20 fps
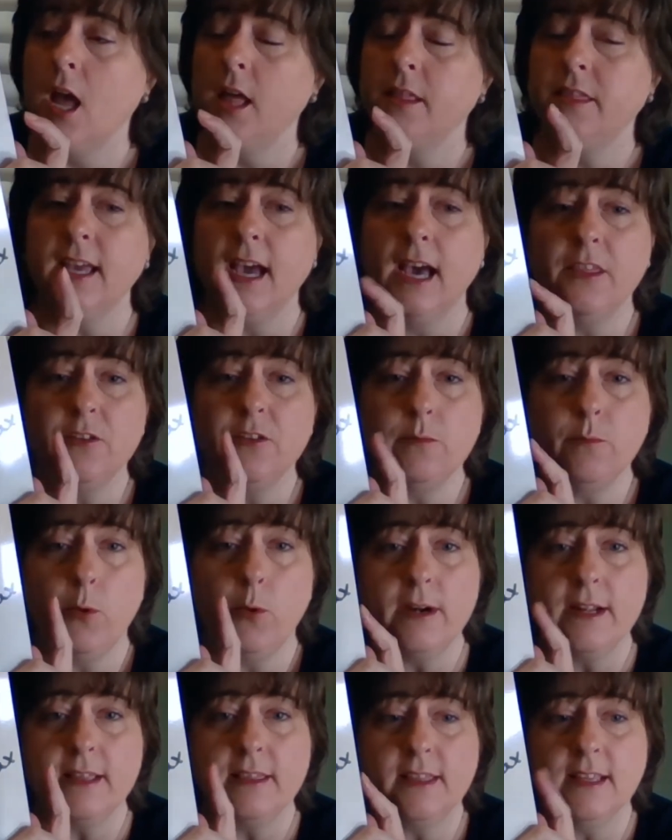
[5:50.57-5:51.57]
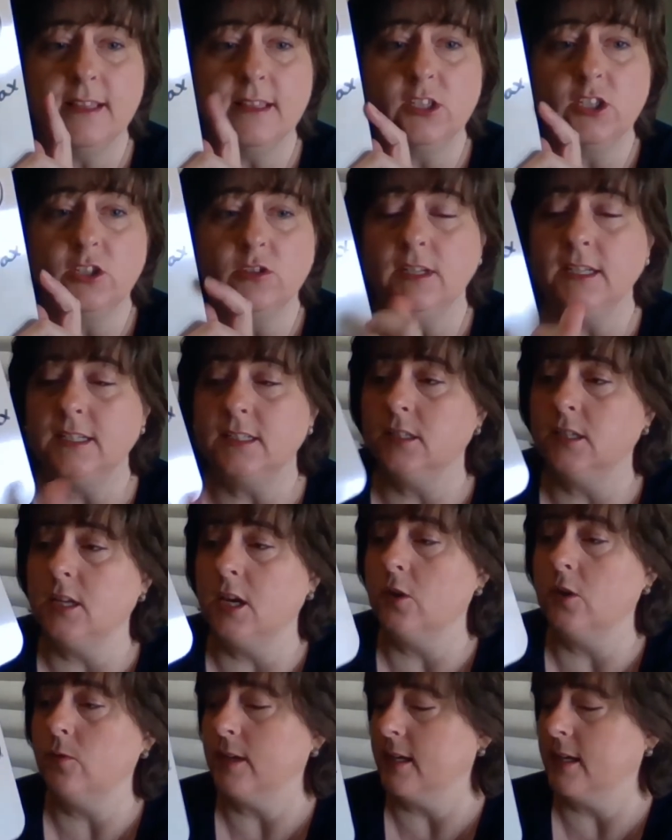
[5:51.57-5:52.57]
The other important thing that you need to
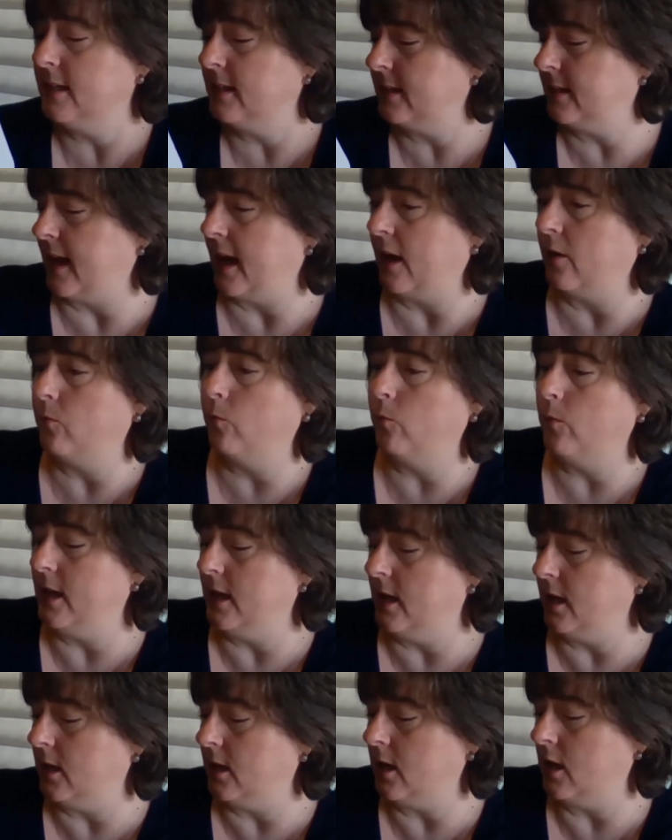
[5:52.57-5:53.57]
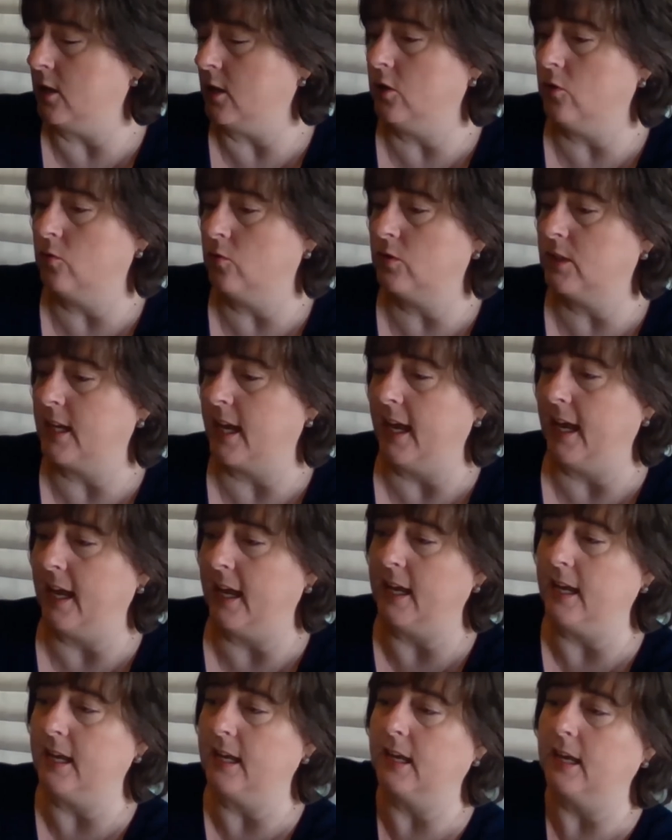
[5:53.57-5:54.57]
know is that when you
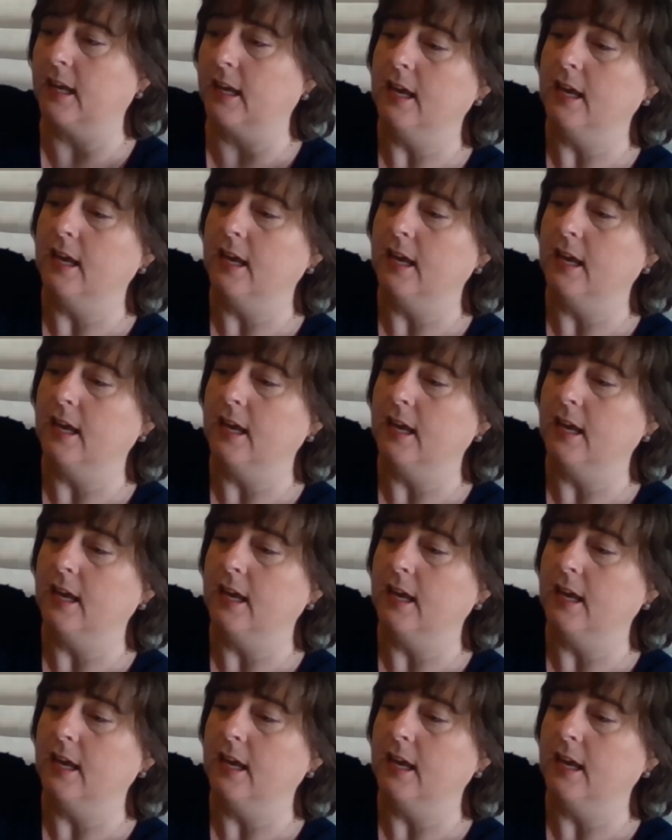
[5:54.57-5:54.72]
take